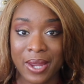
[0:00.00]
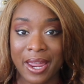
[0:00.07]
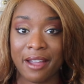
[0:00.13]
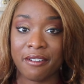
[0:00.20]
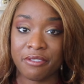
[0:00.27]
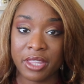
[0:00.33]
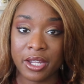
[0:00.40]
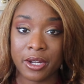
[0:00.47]

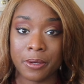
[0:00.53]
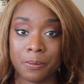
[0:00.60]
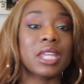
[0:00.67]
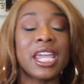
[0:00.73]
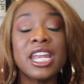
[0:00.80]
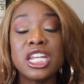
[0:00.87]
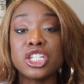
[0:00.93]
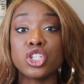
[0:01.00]
have there
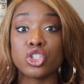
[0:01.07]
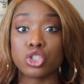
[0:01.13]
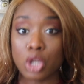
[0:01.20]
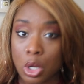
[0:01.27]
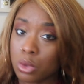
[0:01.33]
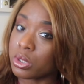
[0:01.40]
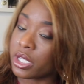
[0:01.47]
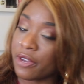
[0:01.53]
it is
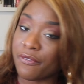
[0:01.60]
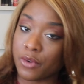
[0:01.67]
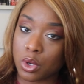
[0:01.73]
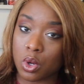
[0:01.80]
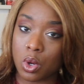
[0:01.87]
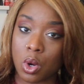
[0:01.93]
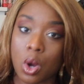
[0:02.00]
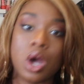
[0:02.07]
so
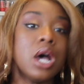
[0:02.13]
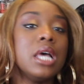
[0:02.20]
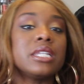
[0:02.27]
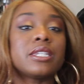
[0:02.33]
difficult